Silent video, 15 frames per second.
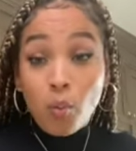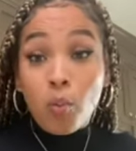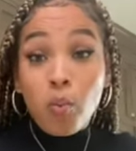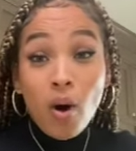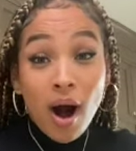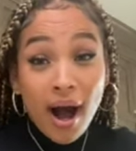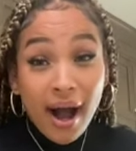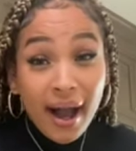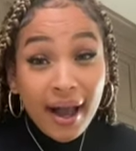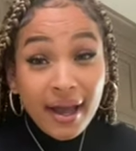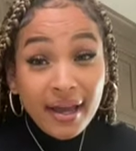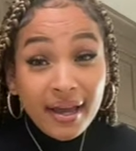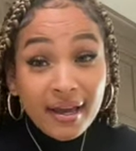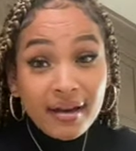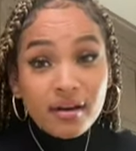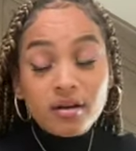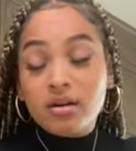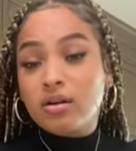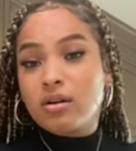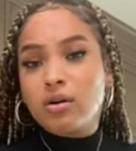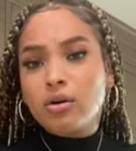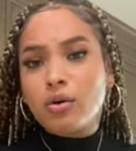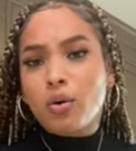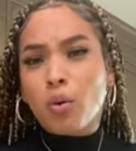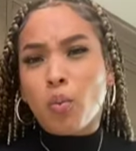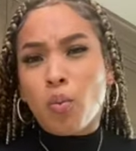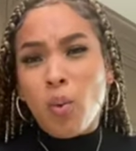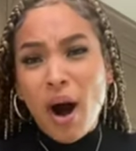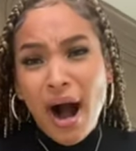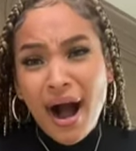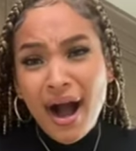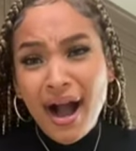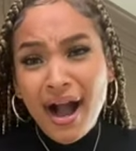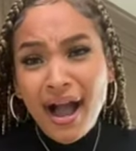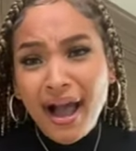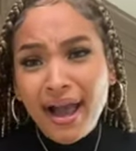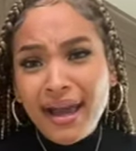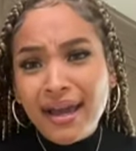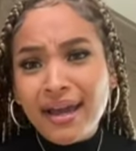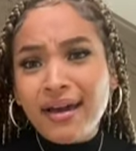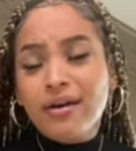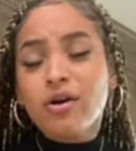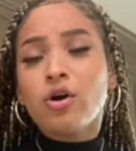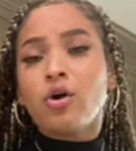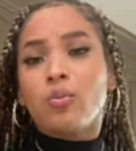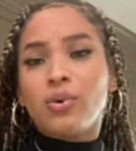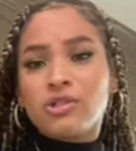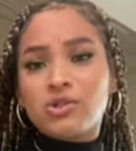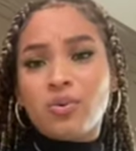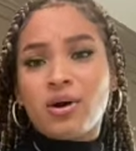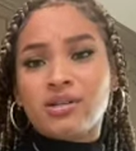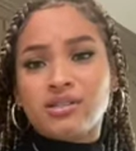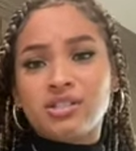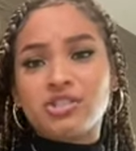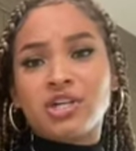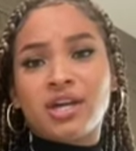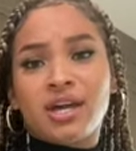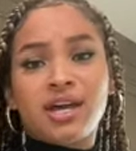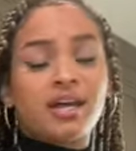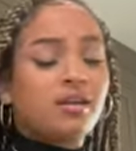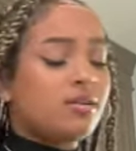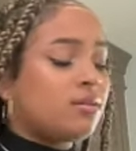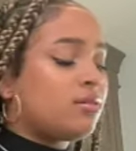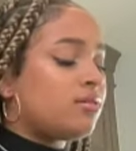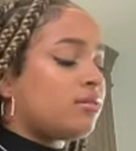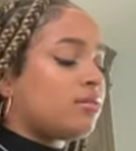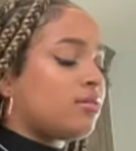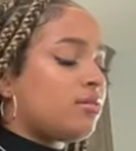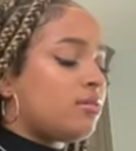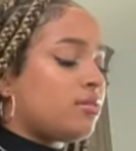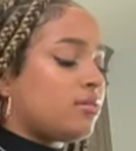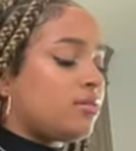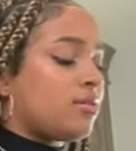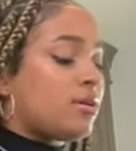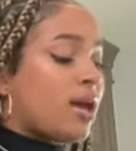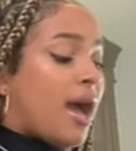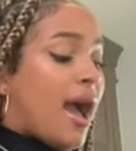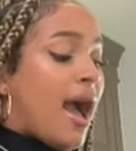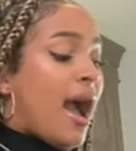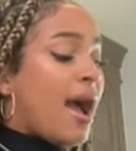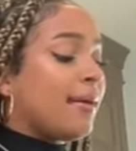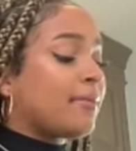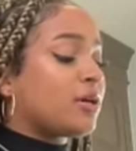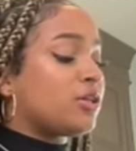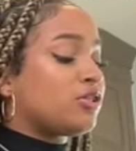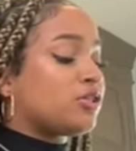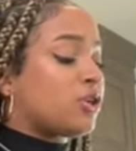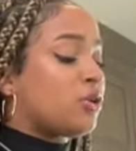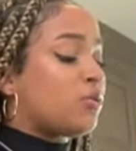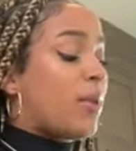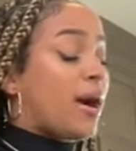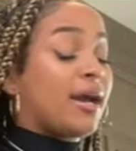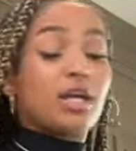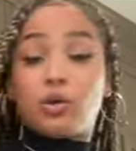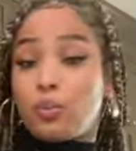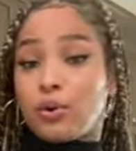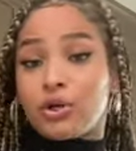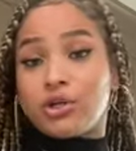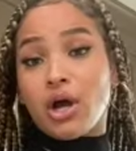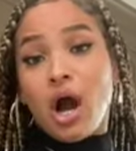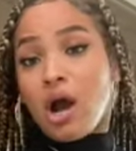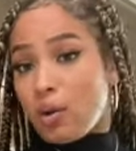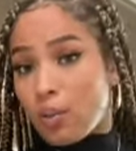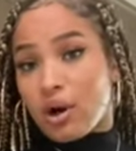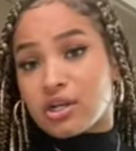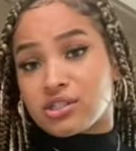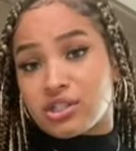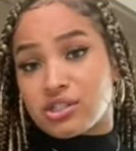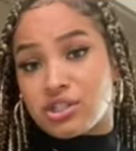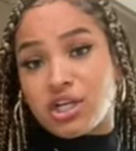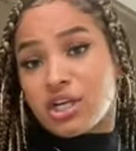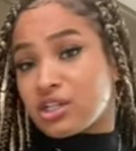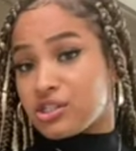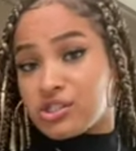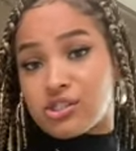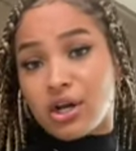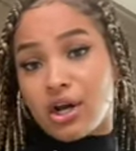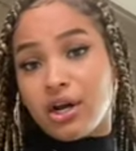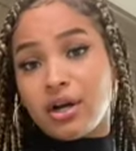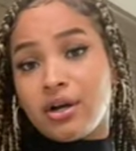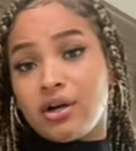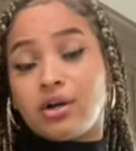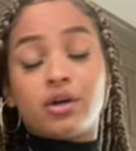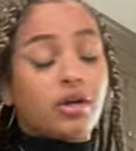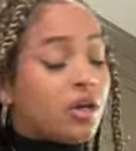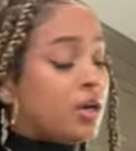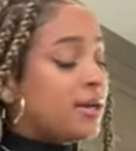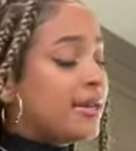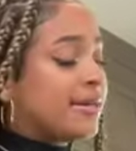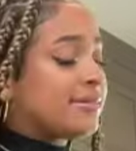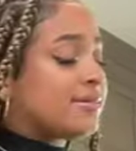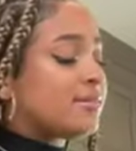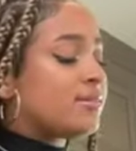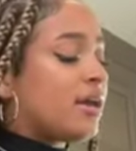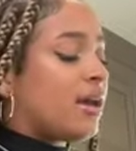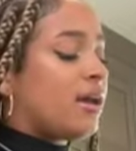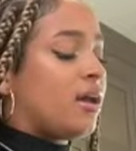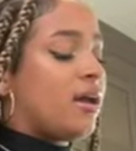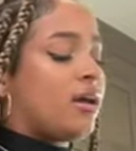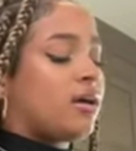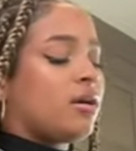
Why? Why would you wash the chicken?" I'm concerned why you would not wash the chicken, sir. You're gonna get sick.